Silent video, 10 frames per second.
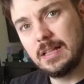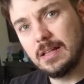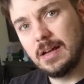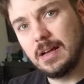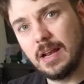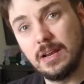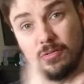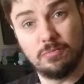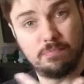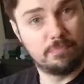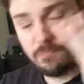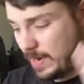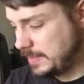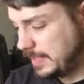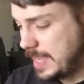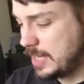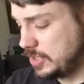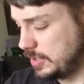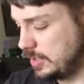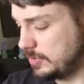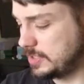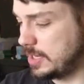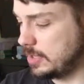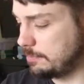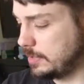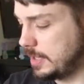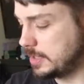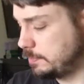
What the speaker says: and it'll finally catch, and then it'll see all the plugs.